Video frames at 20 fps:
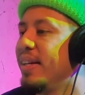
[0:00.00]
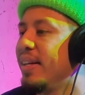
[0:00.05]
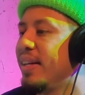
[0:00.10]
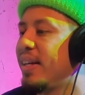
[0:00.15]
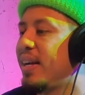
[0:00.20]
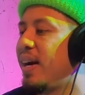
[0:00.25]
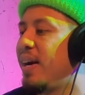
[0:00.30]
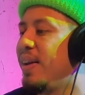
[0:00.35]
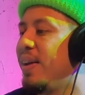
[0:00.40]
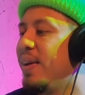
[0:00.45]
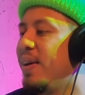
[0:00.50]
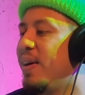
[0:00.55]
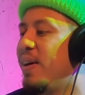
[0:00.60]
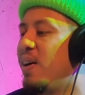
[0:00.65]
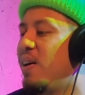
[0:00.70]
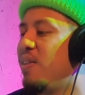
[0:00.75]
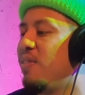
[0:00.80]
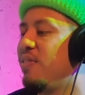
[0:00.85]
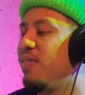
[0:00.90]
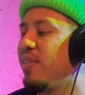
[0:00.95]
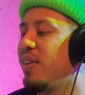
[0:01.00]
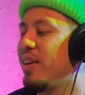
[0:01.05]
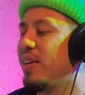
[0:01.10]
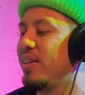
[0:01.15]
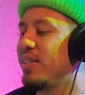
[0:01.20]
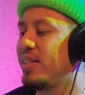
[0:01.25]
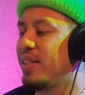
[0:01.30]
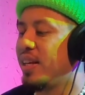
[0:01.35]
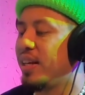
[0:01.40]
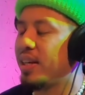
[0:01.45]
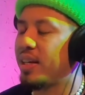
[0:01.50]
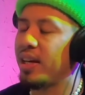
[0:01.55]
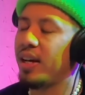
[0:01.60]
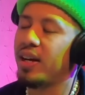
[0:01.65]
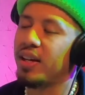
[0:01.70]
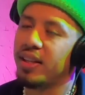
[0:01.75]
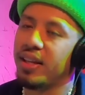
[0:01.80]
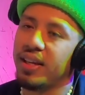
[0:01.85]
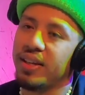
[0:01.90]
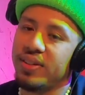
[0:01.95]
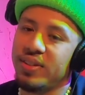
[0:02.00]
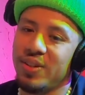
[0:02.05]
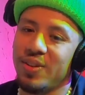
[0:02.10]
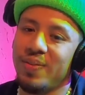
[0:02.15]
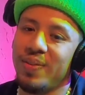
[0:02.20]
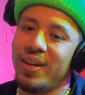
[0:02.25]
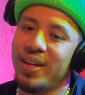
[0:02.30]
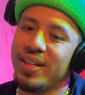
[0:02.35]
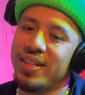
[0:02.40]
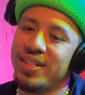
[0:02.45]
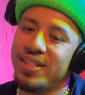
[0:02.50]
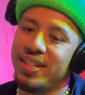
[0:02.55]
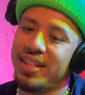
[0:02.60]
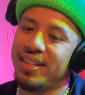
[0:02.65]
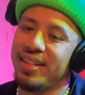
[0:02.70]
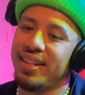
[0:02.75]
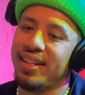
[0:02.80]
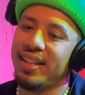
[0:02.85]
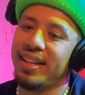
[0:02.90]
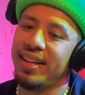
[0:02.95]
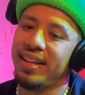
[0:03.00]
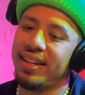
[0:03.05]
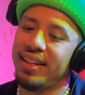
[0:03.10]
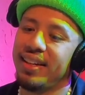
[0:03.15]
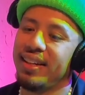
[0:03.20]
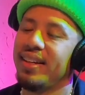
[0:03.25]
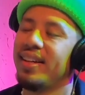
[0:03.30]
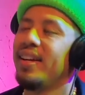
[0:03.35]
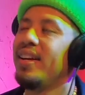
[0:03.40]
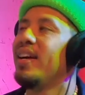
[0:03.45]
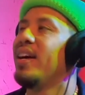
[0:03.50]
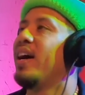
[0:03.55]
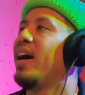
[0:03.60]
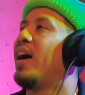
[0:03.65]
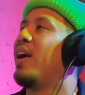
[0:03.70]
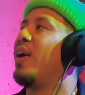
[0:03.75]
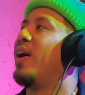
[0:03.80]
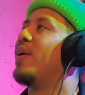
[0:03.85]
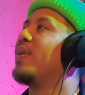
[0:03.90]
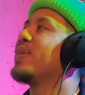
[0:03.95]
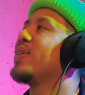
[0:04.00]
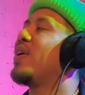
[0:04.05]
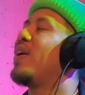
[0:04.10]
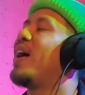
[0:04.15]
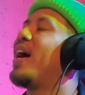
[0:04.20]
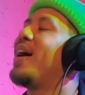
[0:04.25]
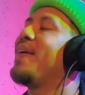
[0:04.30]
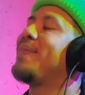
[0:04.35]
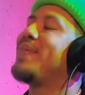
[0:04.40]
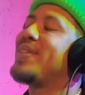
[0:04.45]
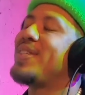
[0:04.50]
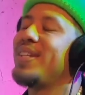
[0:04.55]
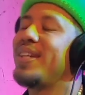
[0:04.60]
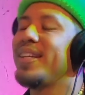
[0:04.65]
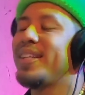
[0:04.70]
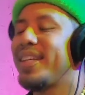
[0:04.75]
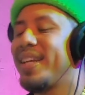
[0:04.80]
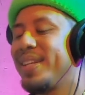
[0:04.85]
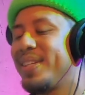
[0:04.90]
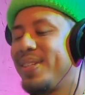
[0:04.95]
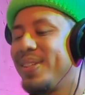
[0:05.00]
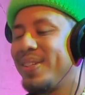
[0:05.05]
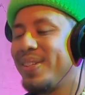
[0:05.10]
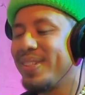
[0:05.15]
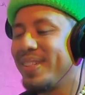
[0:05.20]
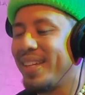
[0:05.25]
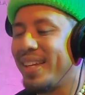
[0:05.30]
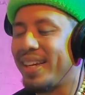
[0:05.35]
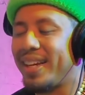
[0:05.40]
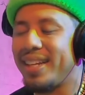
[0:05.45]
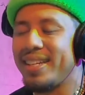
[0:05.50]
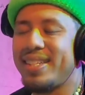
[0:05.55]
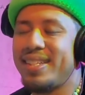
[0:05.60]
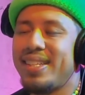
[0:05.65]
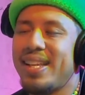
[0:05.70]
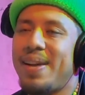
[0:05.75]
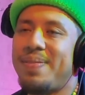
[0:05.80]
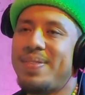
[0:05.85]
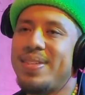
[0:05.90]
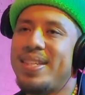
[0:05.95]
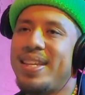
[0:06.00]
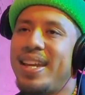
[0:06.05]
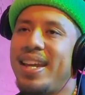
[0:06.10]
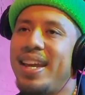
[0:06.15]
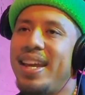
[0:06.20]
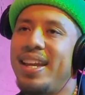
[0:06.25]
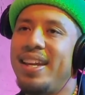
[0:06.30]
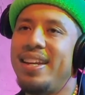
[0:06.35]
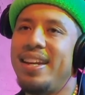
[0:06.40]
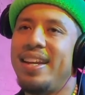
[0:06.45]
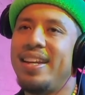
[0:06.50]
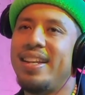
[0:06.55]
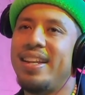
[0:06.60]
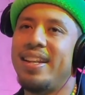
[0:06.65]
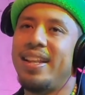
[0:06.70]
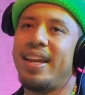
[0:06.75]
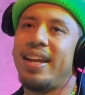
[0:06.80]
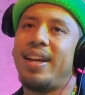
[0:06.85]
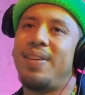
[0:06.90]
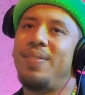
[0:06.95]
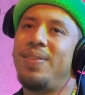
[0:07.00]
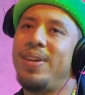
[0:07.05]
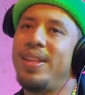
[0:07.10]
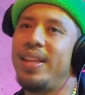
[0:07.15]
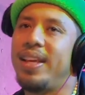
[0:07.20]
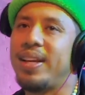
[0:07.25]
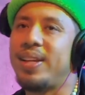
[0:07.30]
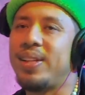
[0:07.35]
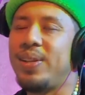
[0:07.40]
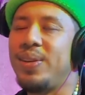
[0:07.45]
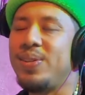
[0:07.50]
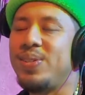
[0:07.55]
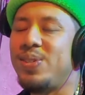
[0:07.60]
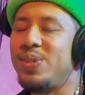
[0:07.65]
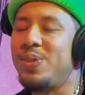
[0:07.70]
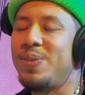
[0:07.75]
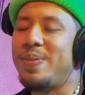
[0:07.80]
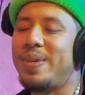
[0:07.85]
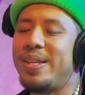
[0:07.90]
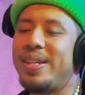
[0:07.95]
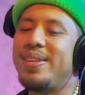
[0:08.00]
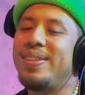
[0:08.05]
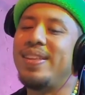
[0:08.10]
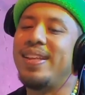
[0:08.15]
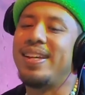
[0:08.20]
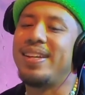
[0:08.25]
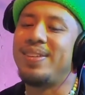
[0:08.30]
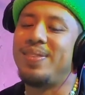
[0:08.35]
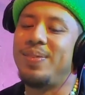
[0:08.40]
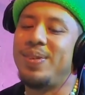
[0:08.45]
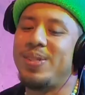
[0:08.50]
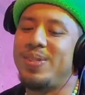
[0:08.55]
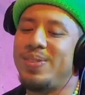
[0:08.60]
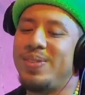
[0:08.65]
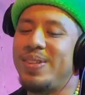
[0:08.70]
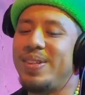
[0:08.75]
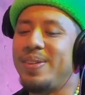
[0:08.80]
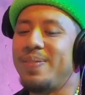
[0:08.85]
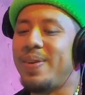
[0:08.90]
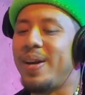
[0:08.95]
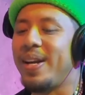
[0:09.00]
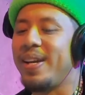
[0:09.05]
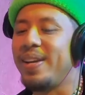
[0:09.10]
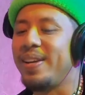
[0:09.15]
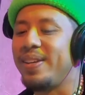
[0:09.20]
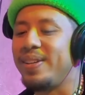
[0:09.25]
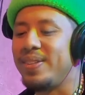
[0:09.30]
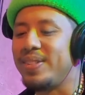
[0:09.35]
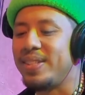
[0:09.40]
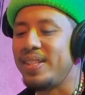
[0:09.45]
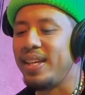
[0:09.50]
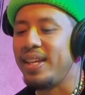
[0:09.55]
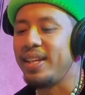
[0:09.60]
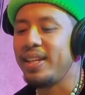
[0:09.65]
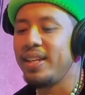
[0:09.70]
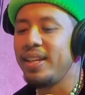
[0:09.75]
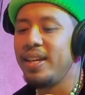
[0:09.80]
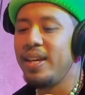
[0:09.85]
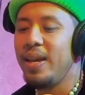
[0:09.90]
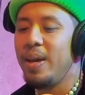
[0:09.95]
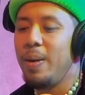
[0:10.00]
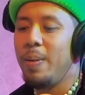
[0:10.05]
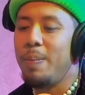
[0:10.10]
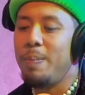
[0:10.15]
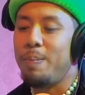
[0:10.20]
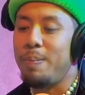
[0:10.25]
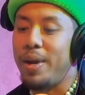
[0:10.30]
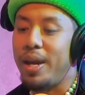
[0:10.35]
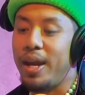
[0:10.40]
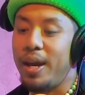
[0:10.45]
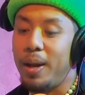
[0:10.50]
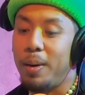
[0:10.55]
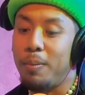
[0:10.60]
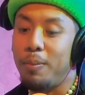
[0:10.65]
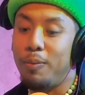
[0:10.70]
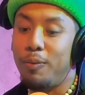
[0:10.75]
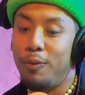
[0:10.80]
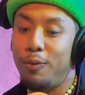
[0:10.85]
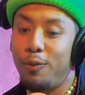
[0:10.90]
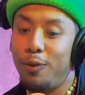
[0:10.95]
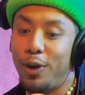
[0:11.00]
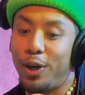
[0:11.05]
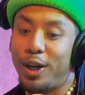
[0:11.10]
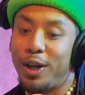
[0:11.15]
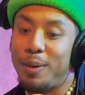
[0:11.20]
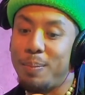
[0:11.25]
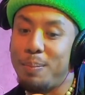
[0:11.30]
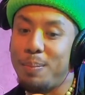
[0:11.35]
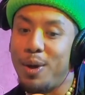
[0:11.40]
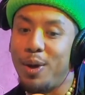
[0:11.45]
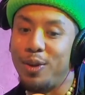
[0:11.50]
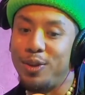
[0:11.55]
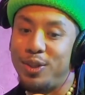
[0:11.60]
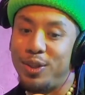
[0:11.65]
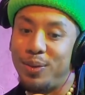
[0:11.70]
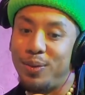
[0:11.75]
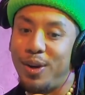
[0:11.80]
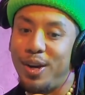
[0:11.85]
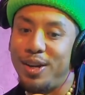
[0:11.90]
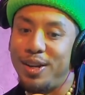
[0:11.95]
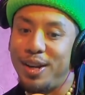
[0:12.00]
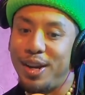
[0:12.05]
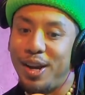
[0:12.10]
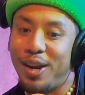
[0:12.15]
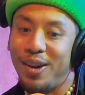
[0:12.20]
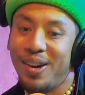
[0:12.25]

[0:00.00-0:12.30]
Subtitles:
gotten off, and I was like, "Oh, thank you so much," and then like, I don't know, I was all hype and shit like that too. I was like, I slapped his hand, and then like I went like close to him, and he like whispered in my ear. He was like, "Man, I'm fucking melting right now."